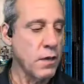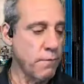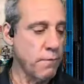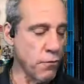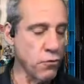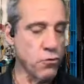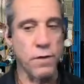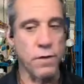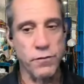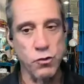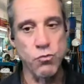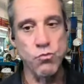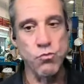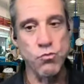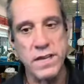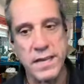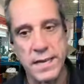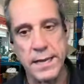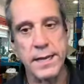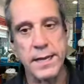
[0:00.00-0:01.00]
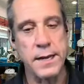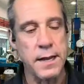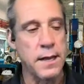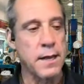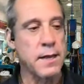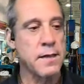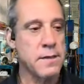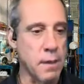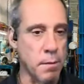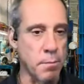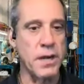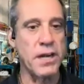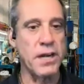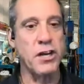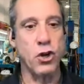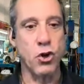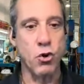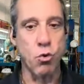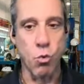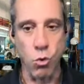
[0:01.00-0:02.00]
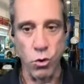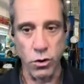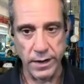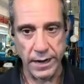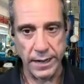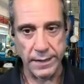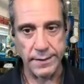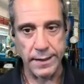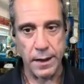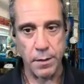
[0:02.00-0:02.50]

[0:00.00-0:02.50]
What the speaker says: first off, you need somebody to coordinate